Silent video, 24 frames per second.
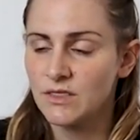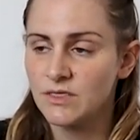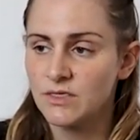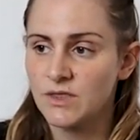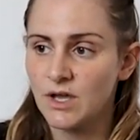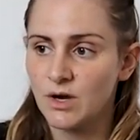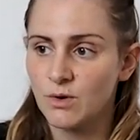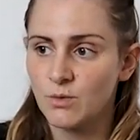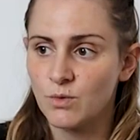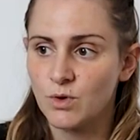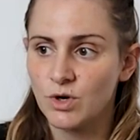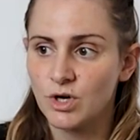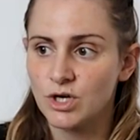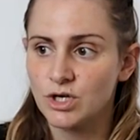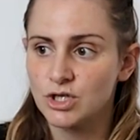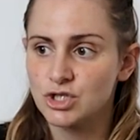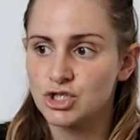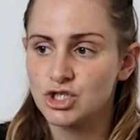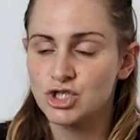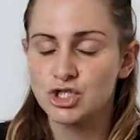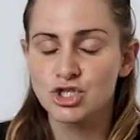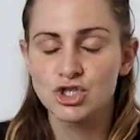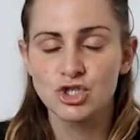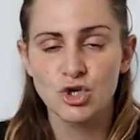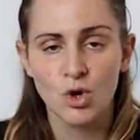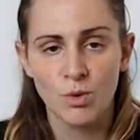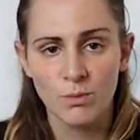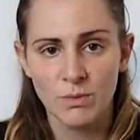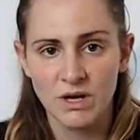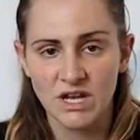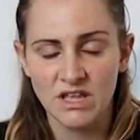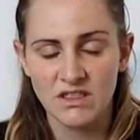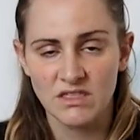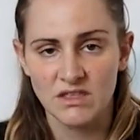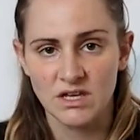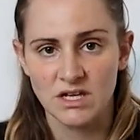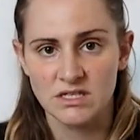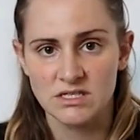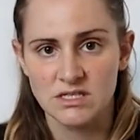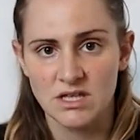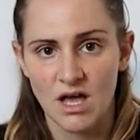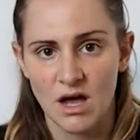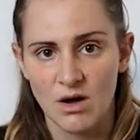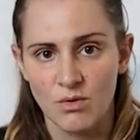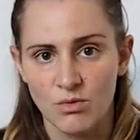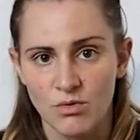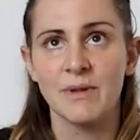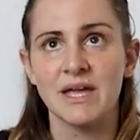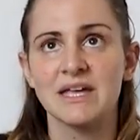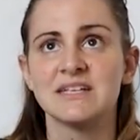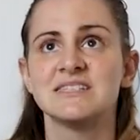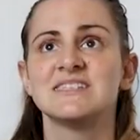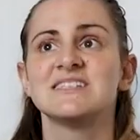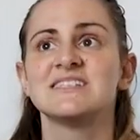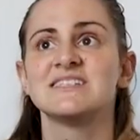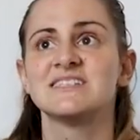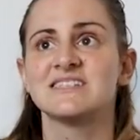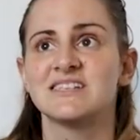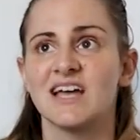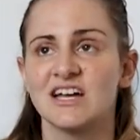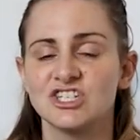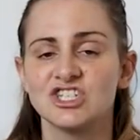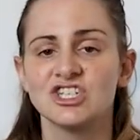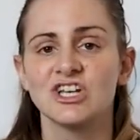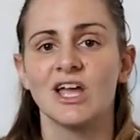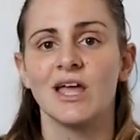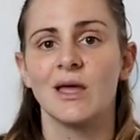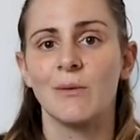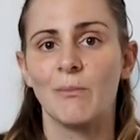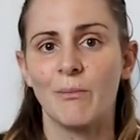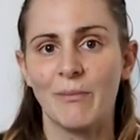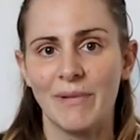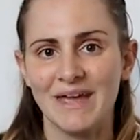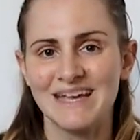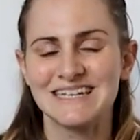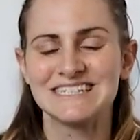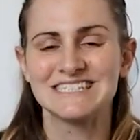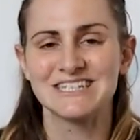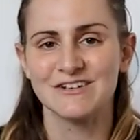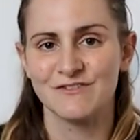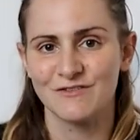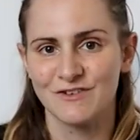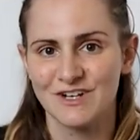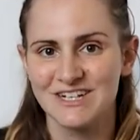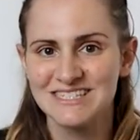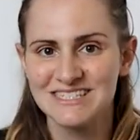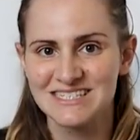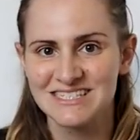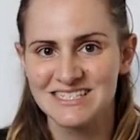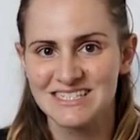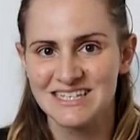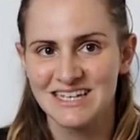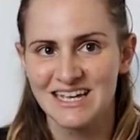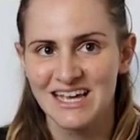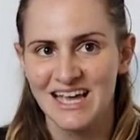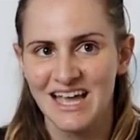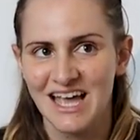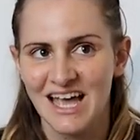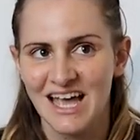there were so many things that made such a big difference.